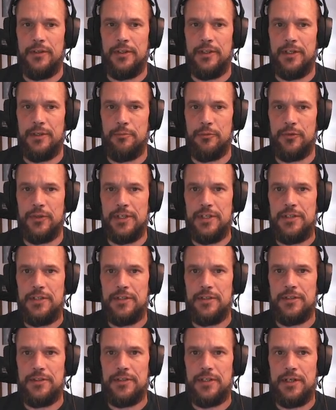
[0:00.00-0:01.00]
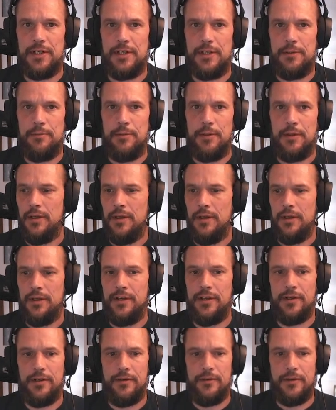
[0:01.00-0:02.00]
enumeration type.
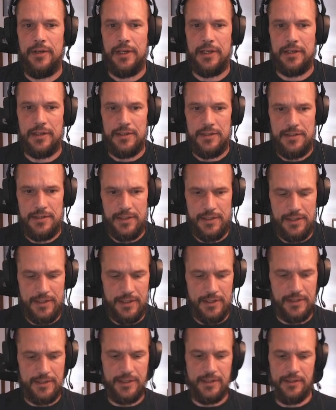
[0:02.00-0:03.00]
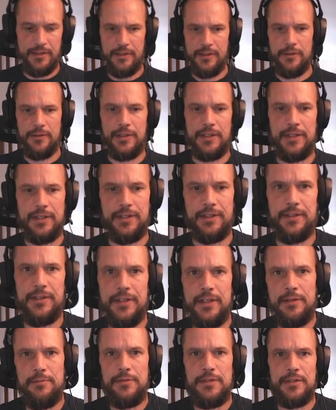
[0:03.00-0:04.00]
And like I said, I didn't know that at the
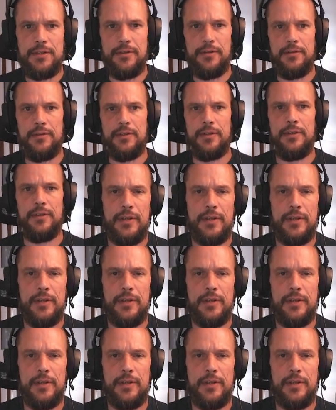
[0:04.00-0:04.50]
time, so